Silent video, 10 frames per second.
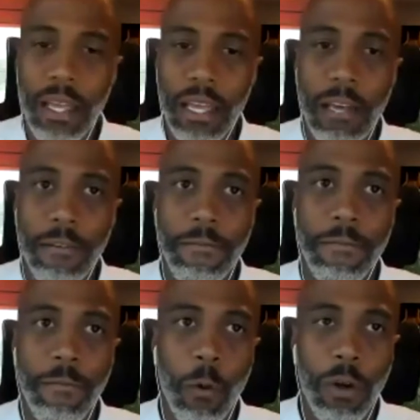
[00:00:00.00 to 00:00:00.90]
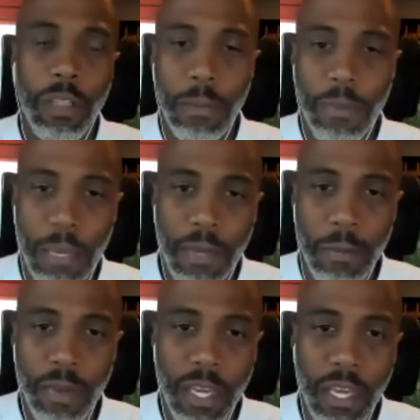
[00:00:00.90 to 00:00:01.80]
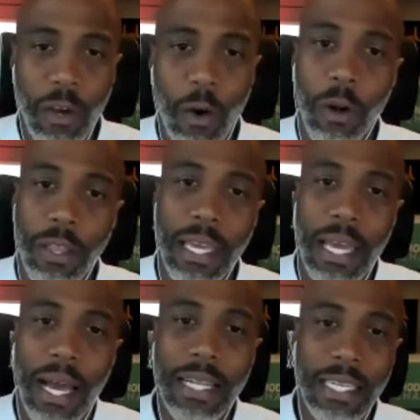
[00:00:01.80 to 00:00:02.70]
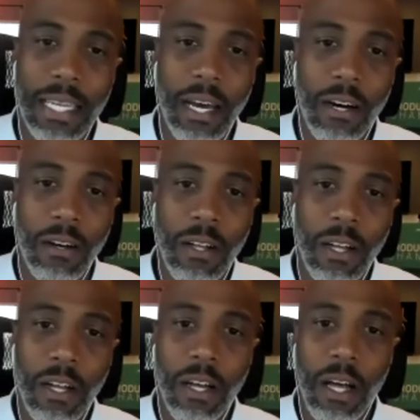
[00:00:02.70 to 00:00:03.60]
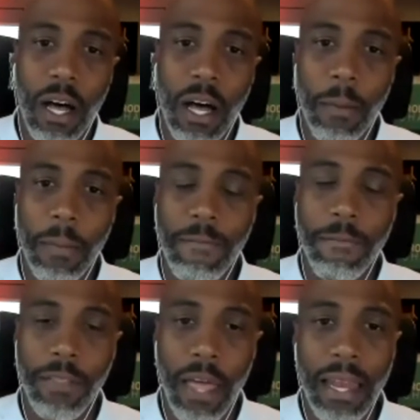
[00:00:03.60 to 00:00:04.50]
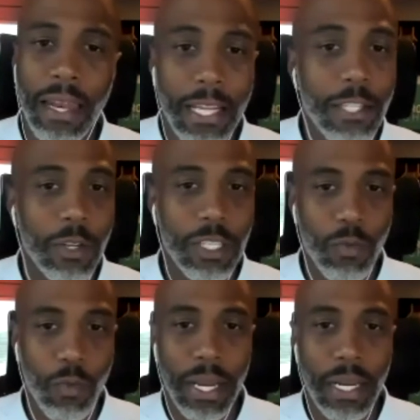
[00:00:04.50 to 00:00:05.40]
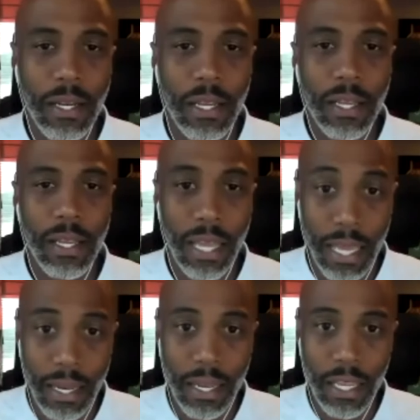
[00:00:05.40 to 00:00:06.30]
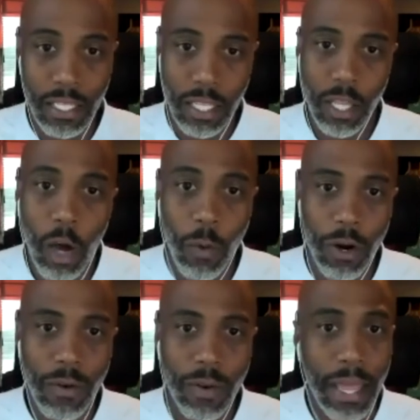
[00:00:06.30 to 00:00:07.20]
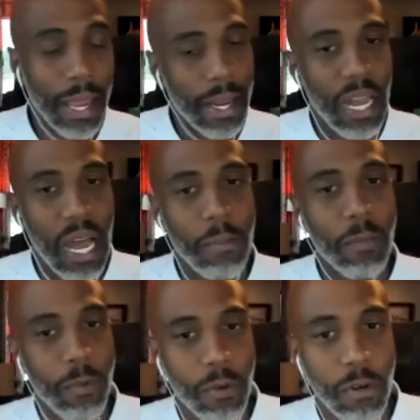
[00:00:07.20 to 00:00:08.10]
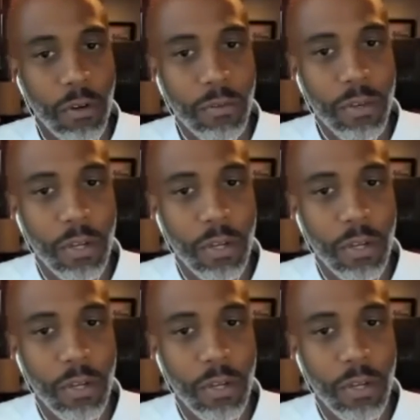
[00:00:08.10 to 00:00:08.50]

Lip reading: If for the PPP or the EIDL, if that interest rate is lower and I'm approved,